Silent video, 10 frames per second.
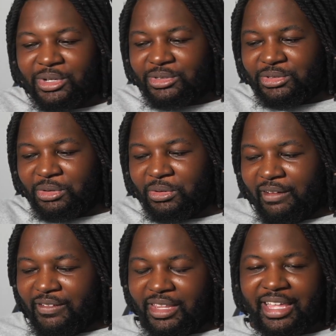So I
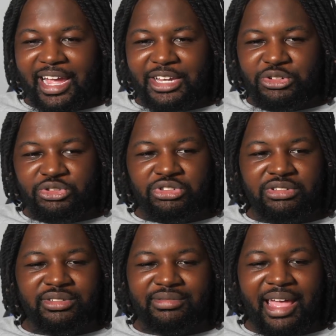feel like I should
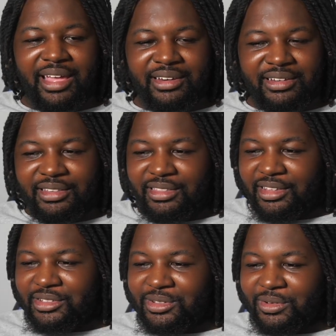just end
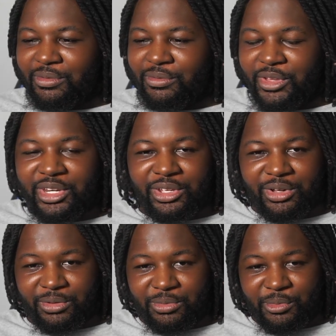this
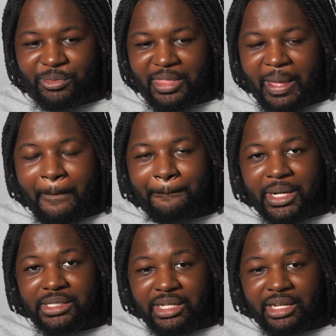video by
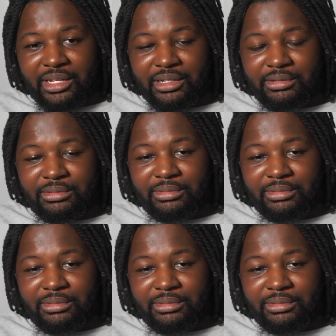saying,